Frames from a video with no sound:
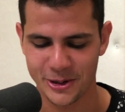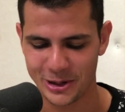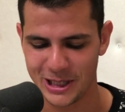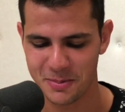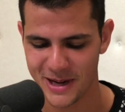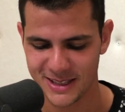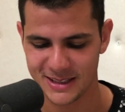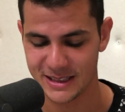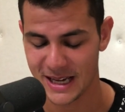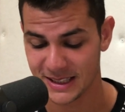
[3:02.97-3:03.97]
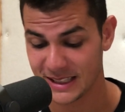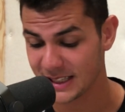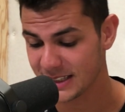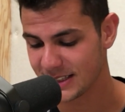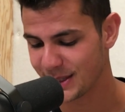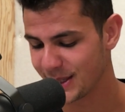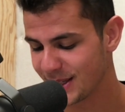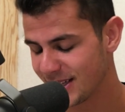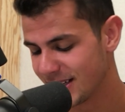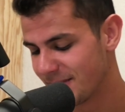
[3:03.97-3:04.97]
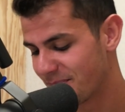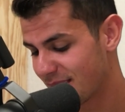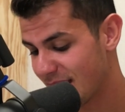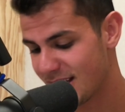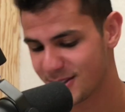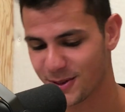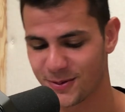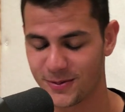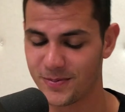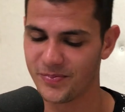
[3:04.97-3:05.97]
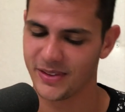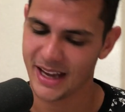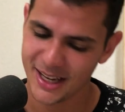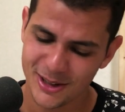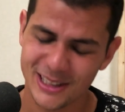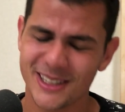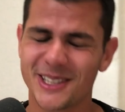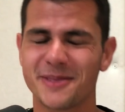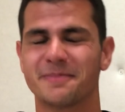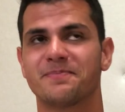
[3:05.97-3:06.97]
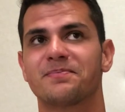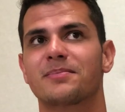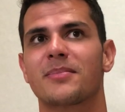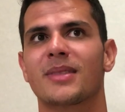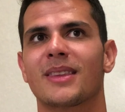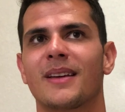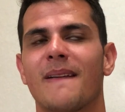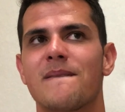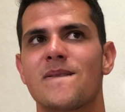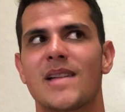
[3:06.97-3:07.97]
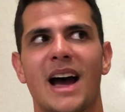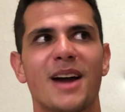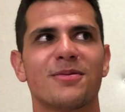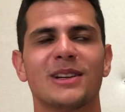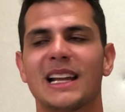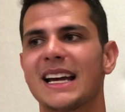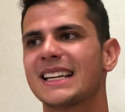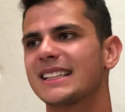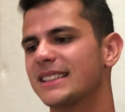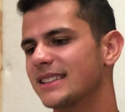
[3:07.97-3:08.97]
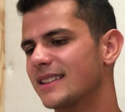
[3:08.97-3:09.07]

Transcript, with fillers: really messy. I think in the case of Angular, I feel like